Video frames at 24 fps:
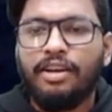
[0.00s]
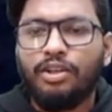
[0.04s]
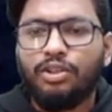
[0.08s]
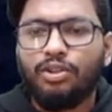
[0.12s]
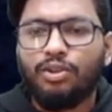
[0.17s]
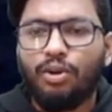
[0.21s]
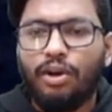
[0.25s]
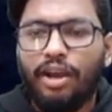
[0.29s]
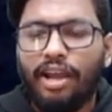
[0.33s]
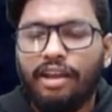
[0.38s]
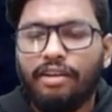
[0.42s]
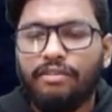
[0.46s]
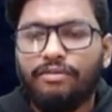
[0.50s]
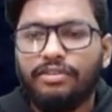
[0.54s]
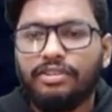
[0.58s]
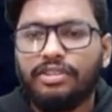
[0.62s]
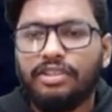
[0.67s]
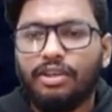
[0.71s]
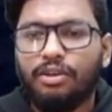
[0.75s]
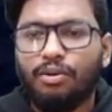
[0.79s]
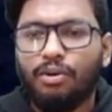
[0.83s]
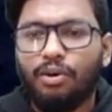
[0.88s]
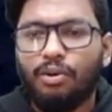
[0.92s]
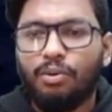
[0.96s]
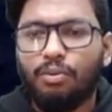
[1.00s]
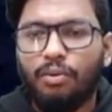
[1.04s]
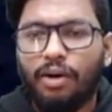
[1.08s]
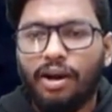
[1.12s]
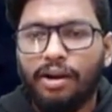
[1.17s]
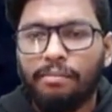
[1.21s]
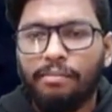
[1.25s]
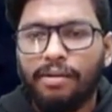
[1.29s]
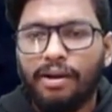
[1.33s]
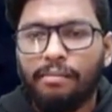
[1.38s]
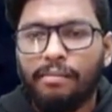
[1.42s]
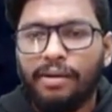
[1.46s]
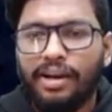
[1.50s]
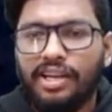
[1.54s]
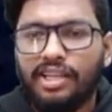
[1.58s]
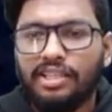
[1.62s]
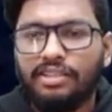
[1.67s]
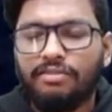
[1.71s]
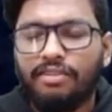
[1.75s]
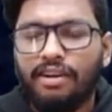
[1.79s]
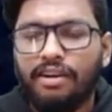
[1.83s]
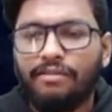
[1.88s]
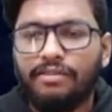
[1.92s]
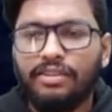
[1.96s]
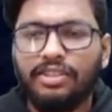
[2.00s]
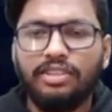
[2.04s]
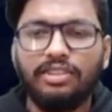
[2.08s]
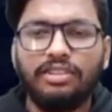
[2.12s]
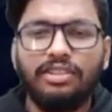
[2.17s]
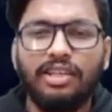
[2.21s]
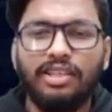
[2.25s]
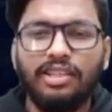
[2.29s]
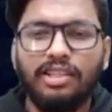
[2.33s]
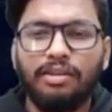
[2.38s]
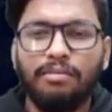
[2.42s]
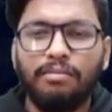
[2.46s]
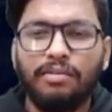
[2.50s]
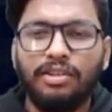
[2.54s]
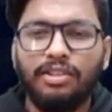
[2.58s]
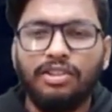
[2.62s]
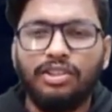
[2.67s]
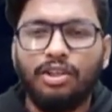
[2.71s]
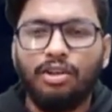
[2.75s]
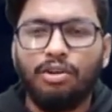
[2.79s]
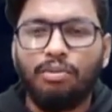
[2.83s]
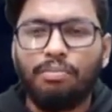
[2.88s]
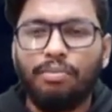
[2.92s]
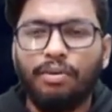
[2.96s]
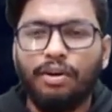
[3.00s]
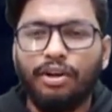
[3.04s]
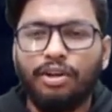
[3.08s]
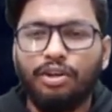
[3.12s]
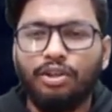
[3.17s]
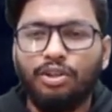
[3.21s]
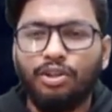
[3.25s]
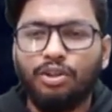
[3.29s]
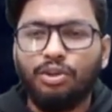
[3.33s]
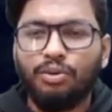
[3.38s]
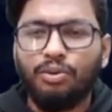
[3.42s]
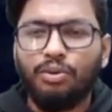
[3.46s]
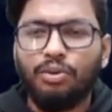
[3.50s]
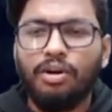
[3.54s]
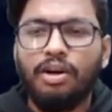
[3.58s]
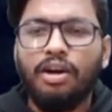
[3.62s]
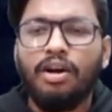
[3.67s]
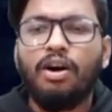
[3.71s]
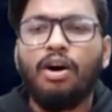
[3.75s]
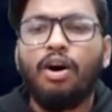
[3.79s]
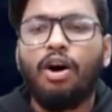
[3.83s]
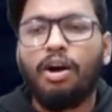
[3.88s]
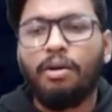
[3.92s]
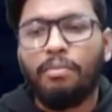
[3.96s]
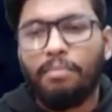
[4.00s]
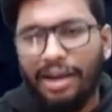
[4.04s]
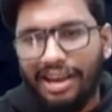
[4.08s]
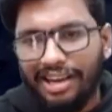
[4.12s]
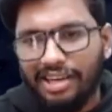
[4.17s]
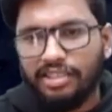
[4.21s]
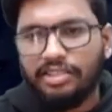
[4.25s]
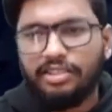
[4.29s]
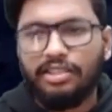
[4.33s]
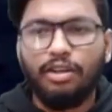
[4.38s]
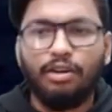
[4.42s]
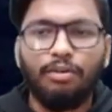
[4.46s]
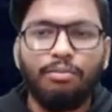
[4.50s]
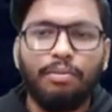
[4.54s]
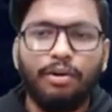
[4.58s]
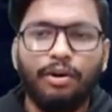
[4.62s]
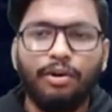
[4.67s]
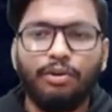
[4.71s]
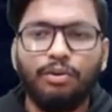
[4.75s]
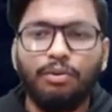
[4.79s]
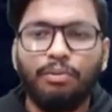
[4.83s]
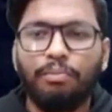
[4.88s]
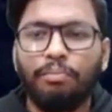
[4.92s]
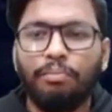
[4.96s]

So F is equal to one by minus five, which is nothing but zero point two or minus zero point two